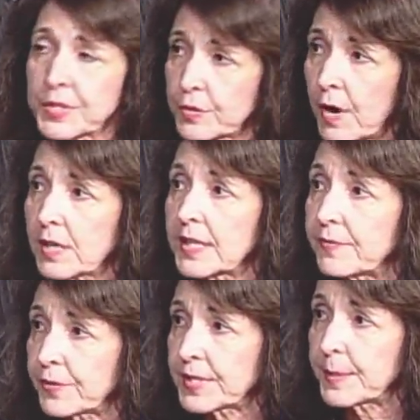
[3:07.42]
most
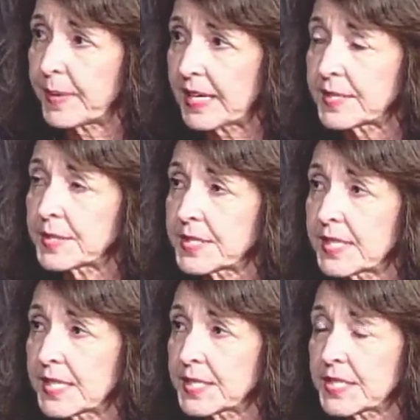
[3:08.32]
strongly for independence
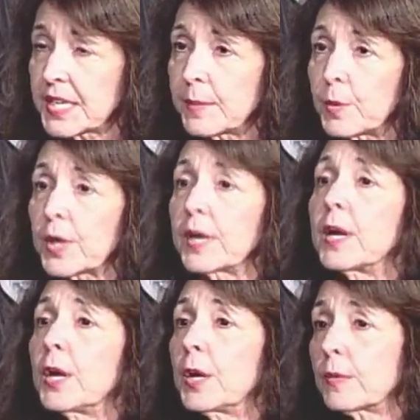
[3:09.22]
in East Timor
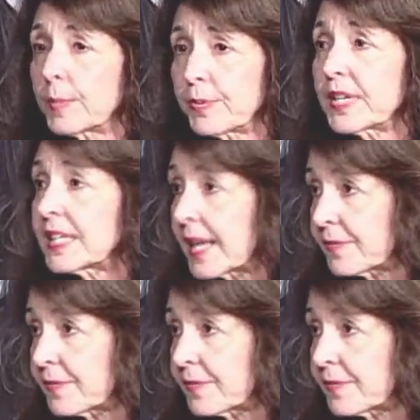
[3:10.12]
were pretty